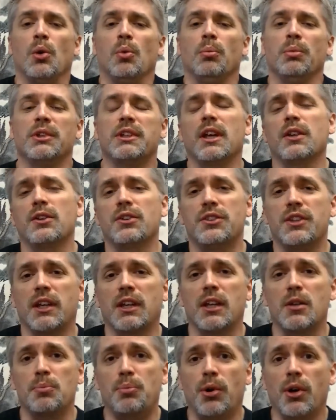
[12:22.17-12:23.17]
But the other
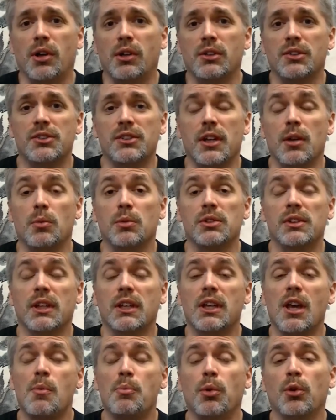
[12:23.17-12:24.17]
thing Ed Parker said was that
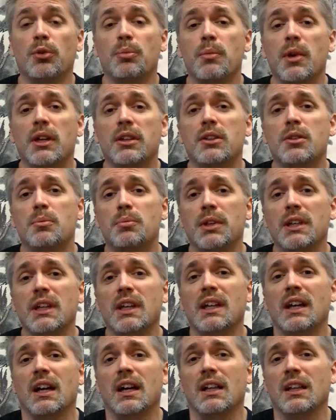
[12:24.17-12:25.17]
Kenpo's meant to
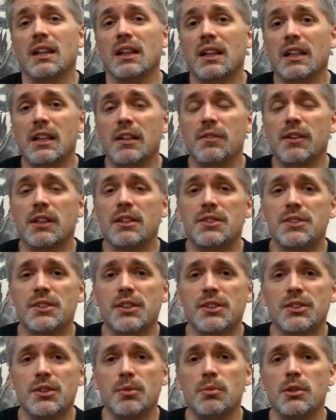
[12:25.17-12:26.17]
be a living
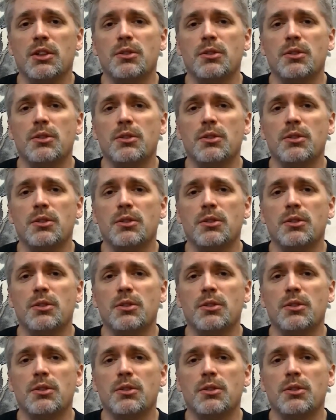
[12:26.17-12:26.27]
system.